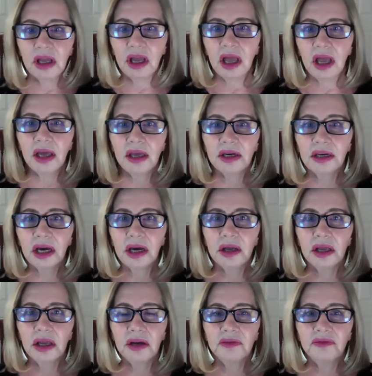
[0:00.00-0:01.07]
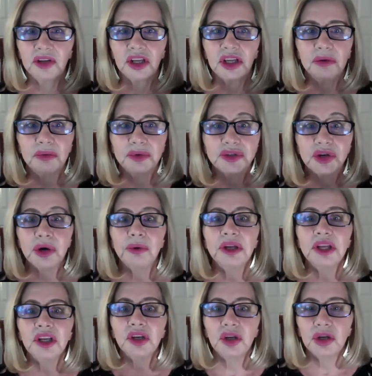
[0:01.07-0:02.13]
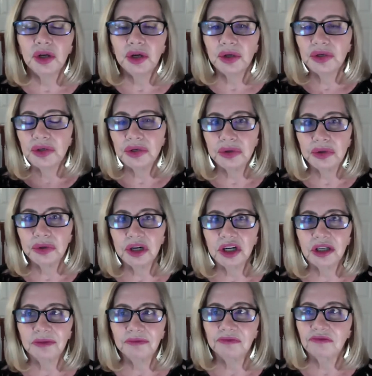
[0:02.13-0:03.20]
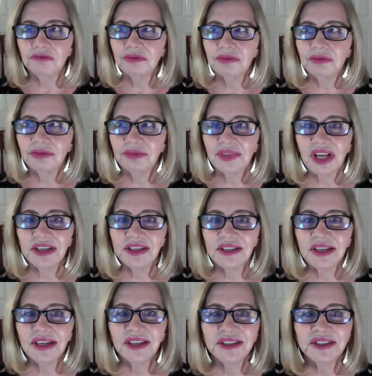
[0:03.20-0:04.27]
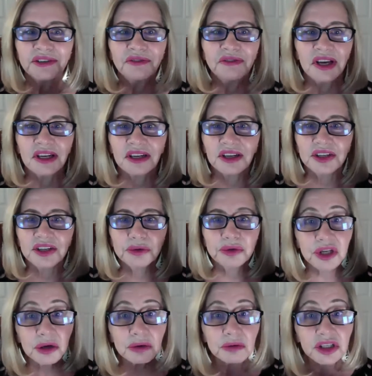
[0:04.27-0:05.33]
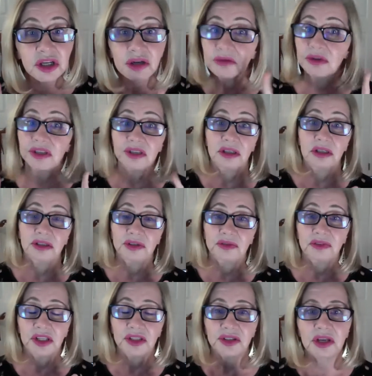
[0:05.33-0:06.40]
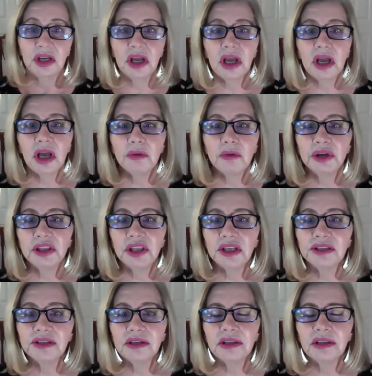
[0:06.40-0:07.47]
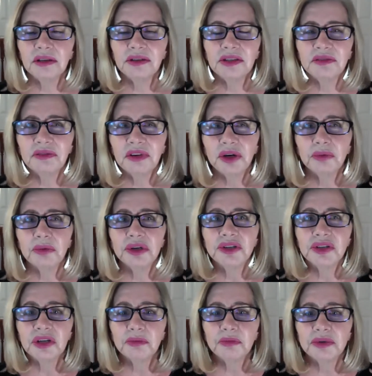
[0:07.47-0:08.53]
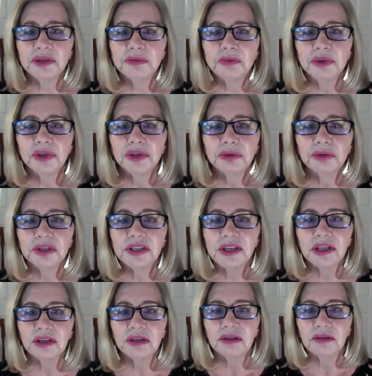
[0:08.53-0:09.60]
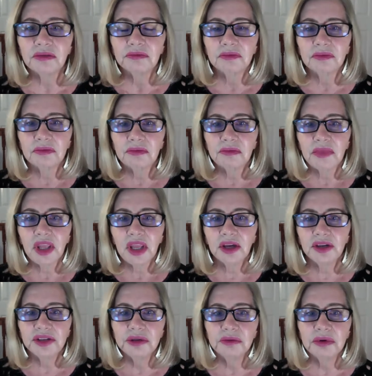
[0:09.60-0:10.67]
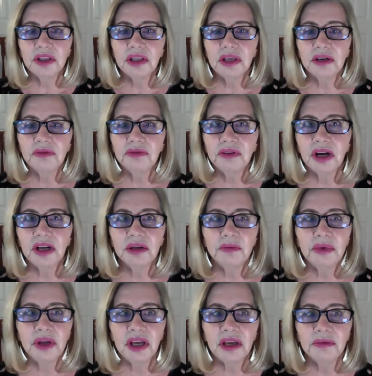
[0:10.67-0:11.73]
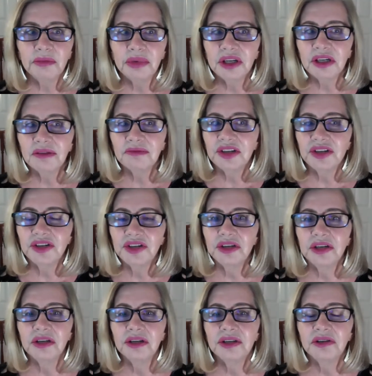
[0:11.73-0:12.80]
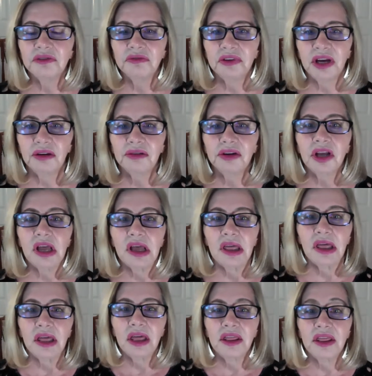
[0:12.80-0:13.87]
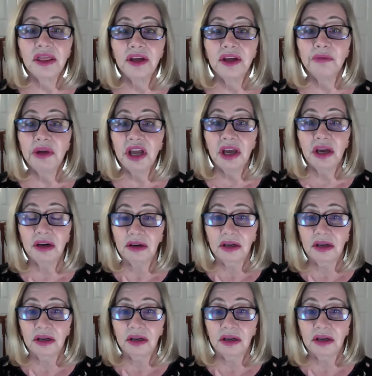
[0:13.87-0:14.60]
and Vicky was going to a singles event, because she was always going to singles events. But that singles event was in a spiritual center. And she went there to find a man, but she didn't. She found the man.